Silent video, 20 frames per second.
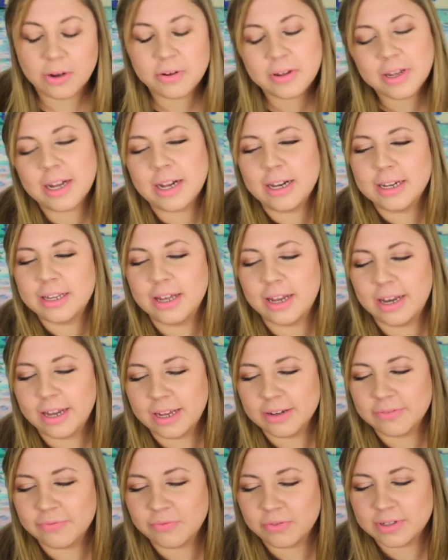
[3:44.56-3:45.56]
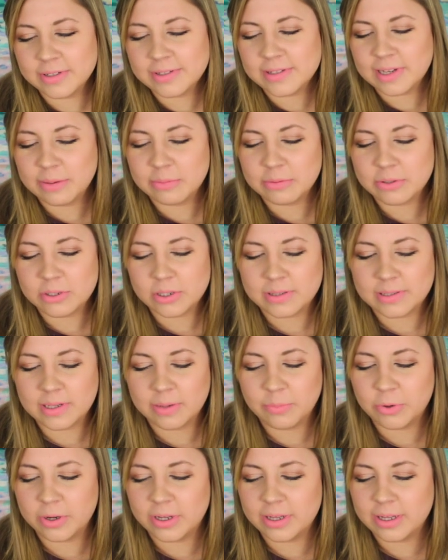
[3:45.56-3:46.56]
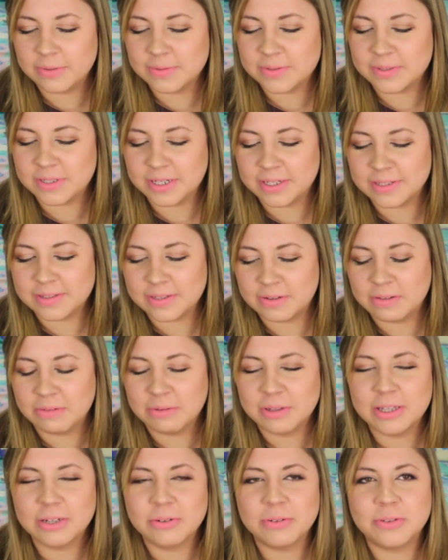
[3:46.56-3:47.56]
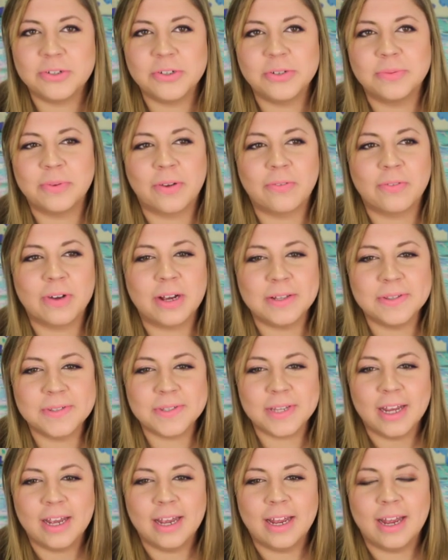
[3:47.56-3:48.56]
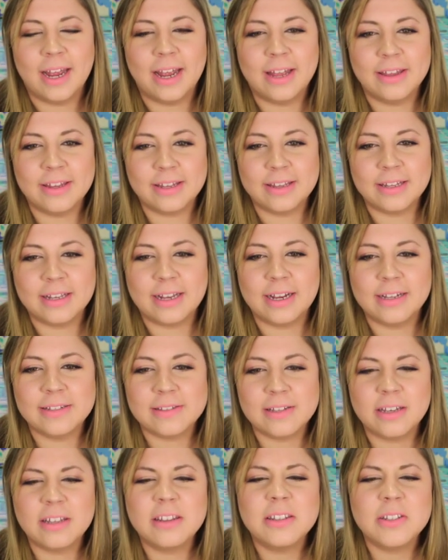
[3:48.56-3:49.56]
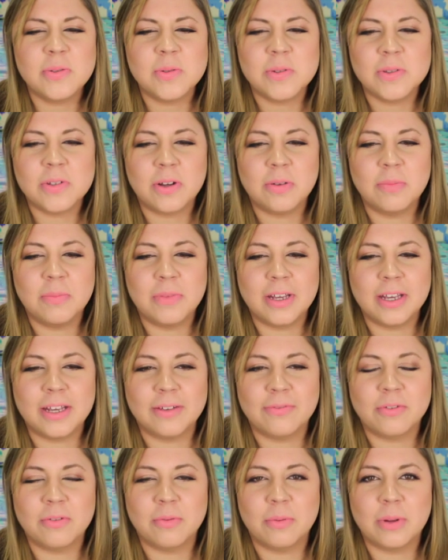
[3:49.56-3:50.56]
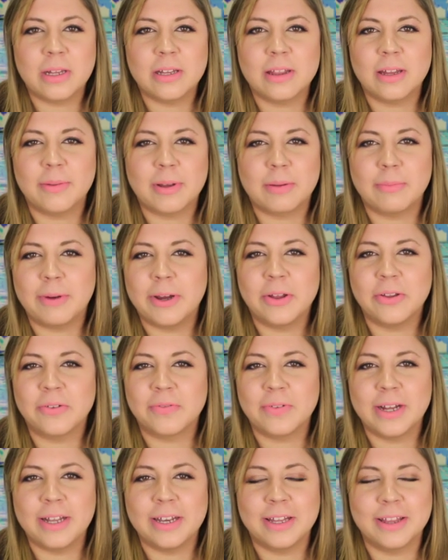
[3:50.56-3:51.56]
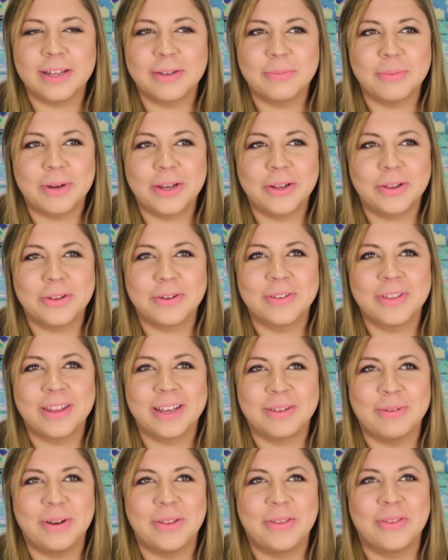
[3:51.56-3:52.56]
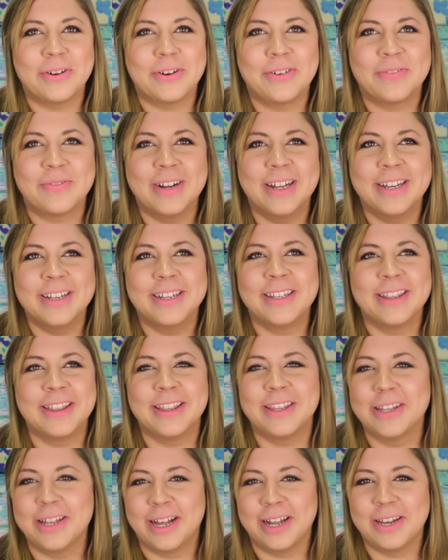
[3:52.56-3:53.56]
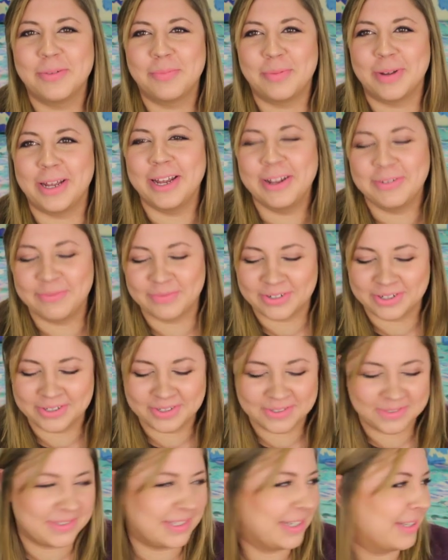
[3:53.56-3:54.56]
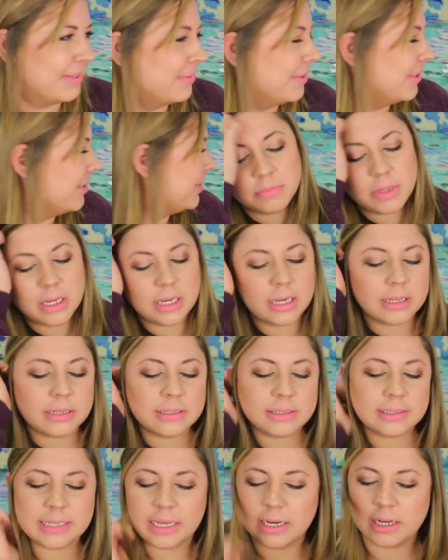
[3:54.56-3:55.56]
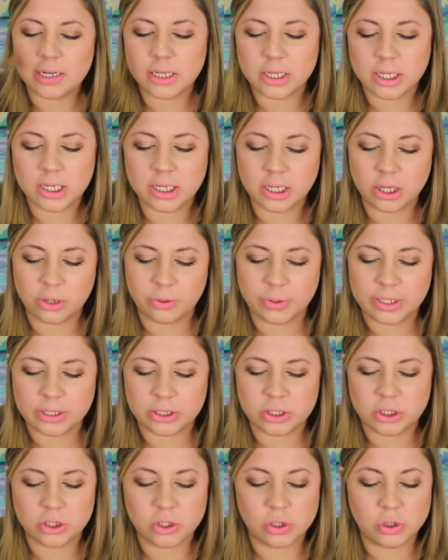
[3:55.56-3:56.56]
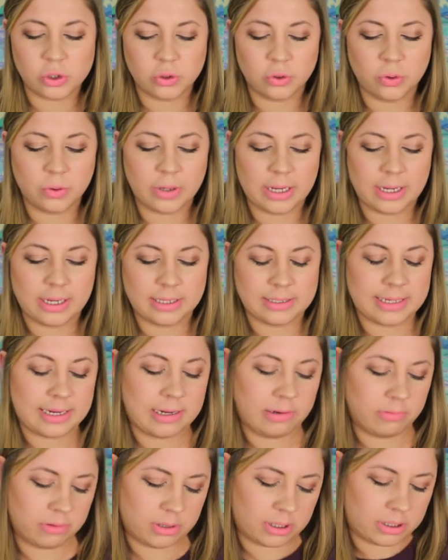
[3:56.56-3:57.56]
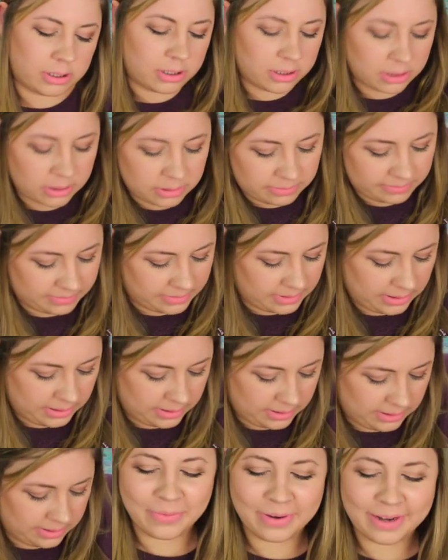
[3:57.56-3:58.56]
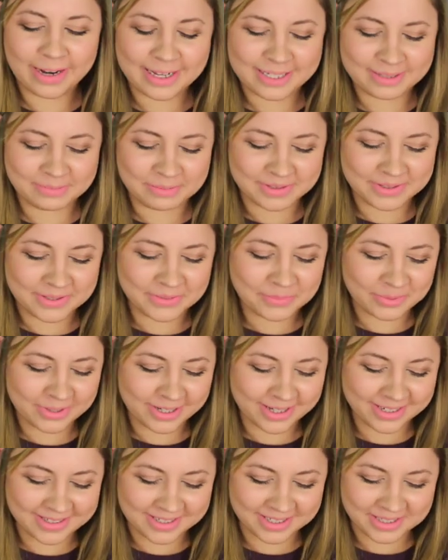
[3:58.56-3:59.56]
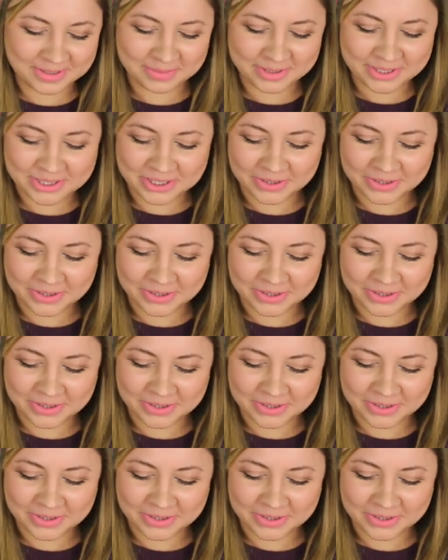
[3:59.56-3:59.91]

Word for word: Oh yeah, getting a free sandwich at Subway. That was nice. I went there with two of my friends. And then the guy's like, this one's on me, for me and like my other friend, and then my third friend had to pay for her sandwich. Meeting the senator and going to a town hall. When Aspen surprised us by